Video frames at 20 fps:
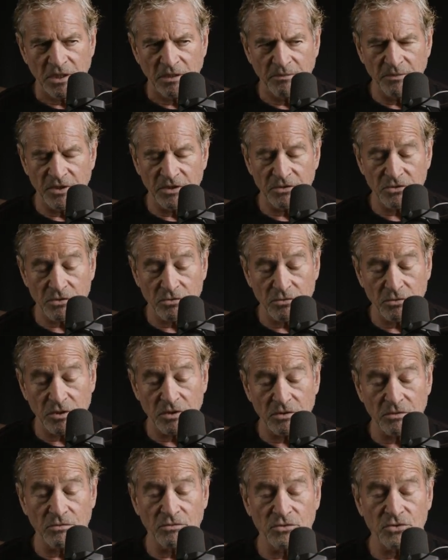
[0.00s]
I mean,
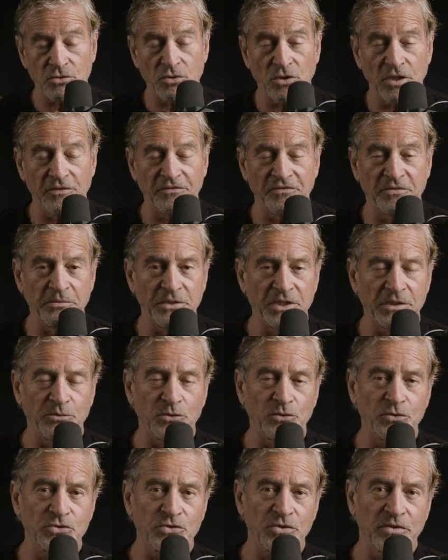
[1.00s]
it was quite a
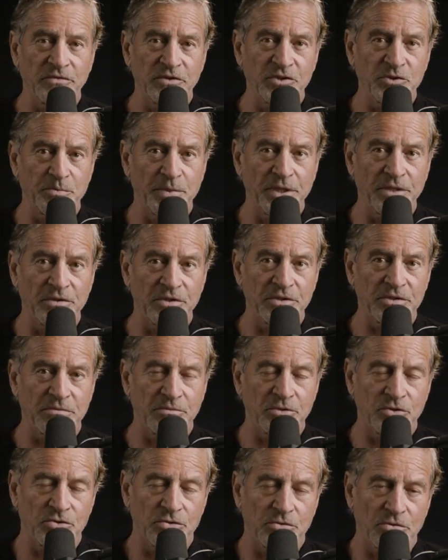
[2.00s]
formidable sort of experience.
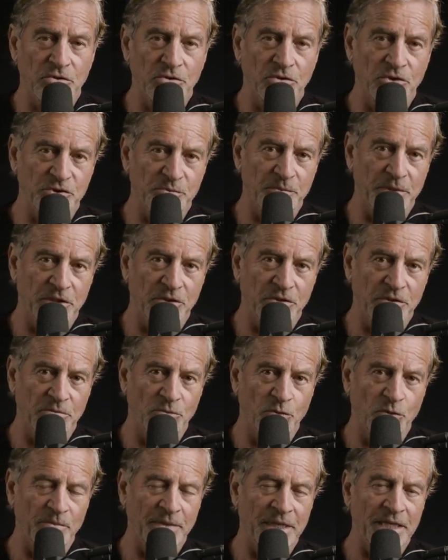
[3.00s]
I mean, sure, it cost me a lot
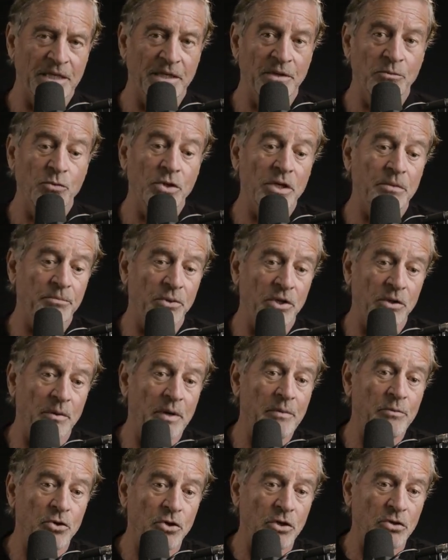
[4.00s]
more money. And we, by the
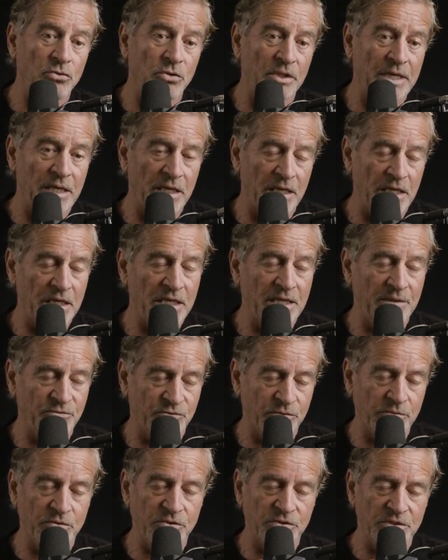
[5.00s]
way, we got good
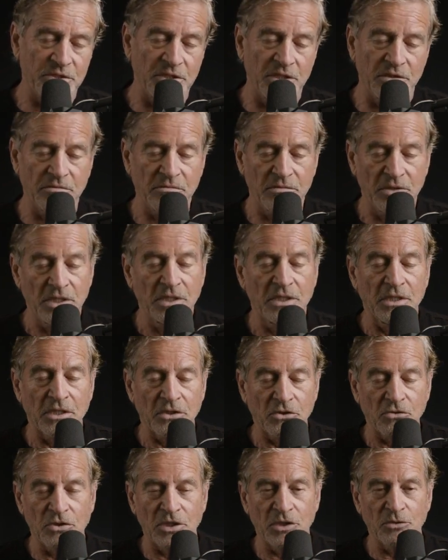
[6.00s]
outcomes because, you know,
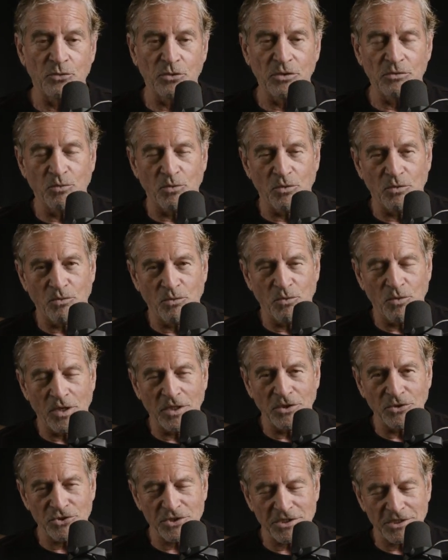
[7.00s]
Collingwood,
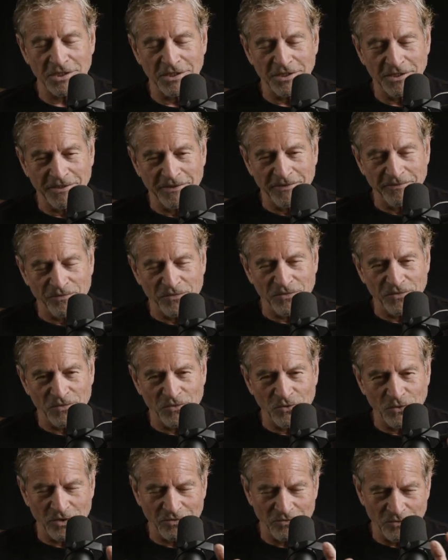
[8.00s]
whilst
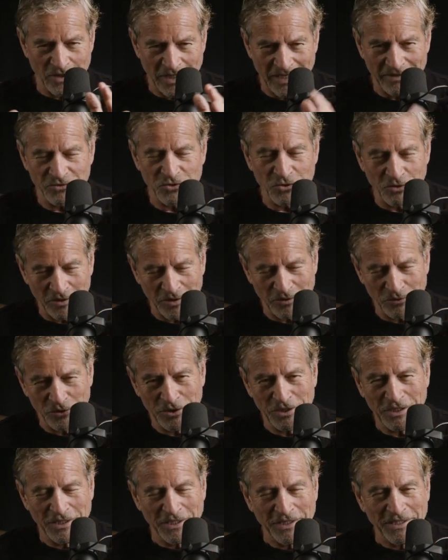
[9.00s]
not everyone loves
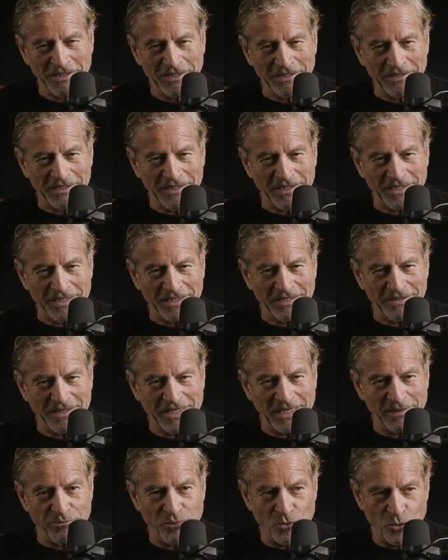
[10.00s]
Collingwood,
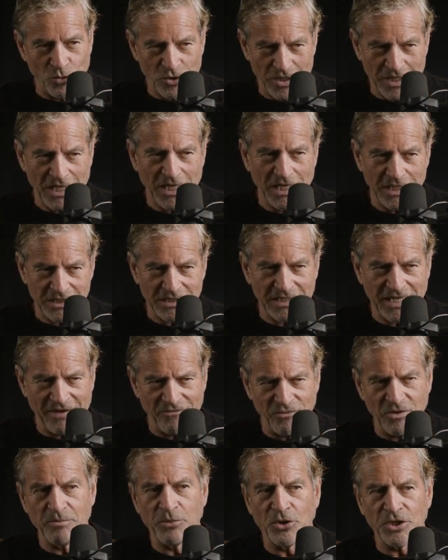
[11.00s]
they broadcast.
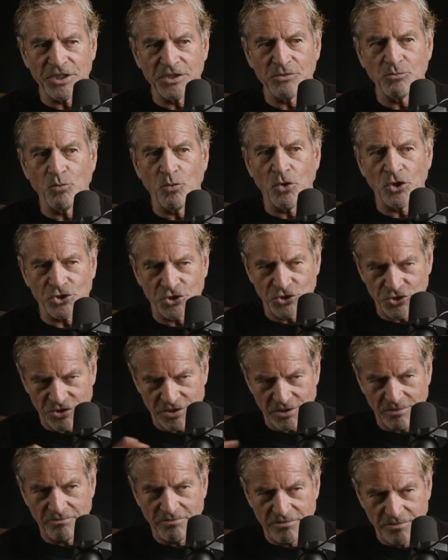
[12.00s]
Everybody yeah. watches
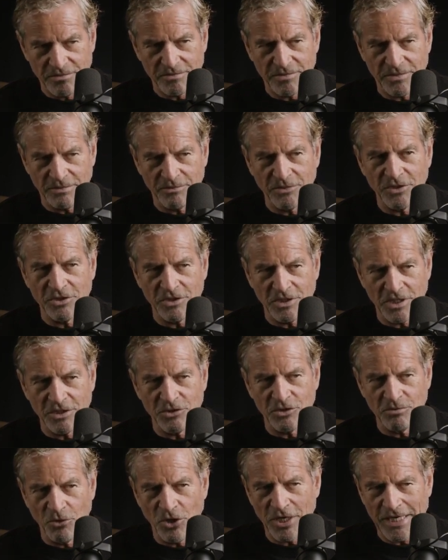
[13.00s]
them. Yes. I mean,
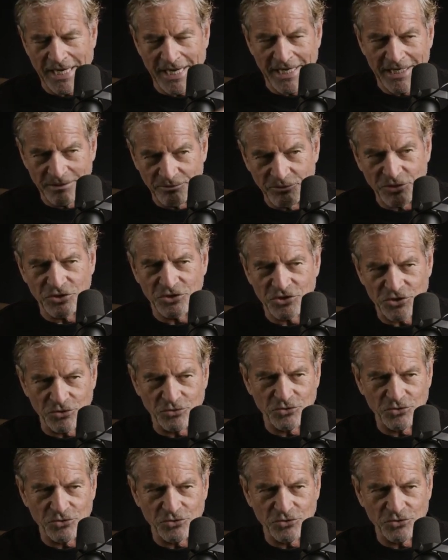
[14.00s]
and you might hate them, but you yeah.